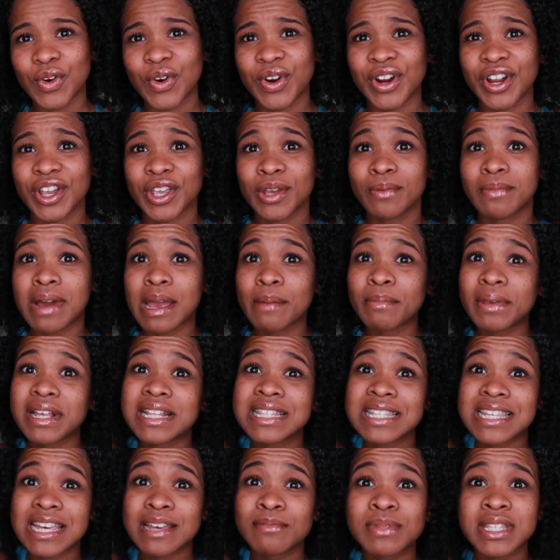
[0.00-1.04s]
or you might be
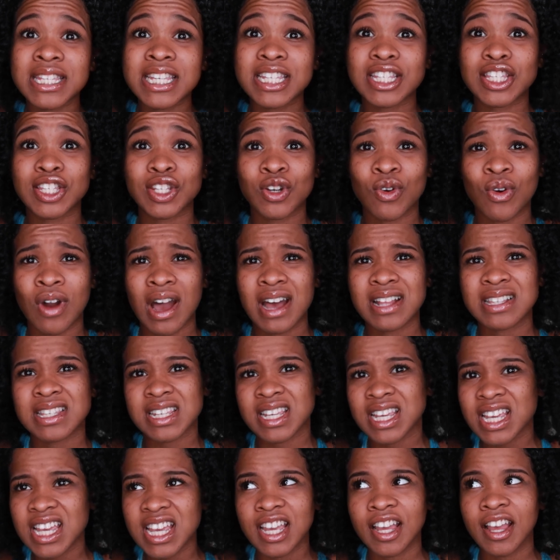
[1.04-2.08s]
tempted to go out to
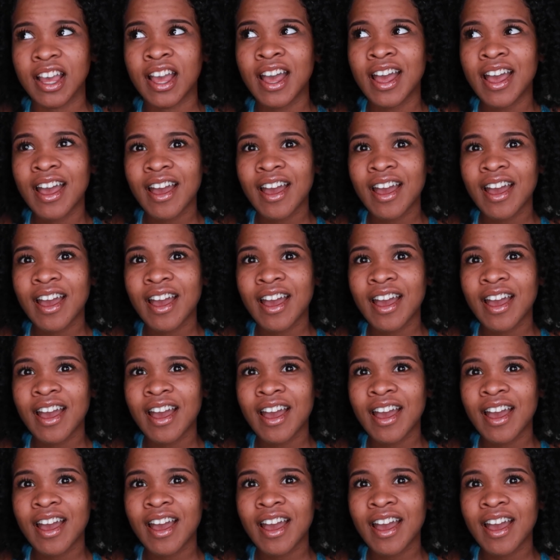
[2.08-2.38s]
eat.